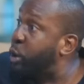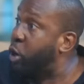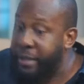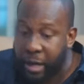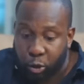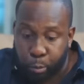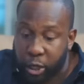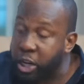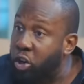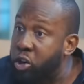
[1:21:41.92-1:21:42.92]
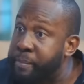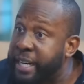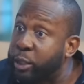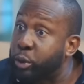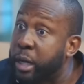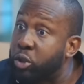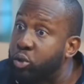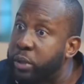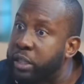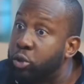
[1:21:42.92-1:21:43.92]
you were coming down, I was blocking your number. That's what I was
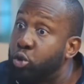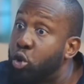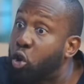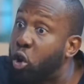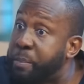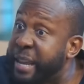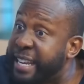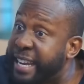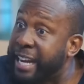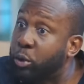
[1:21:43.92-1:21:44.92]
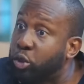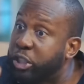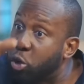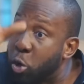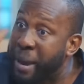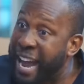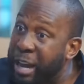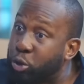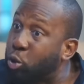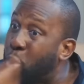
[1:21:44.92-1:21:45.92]
doing. Do not call me again. I don't want to see you in my
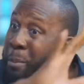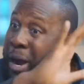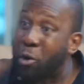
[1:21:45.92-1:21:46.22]
house or in my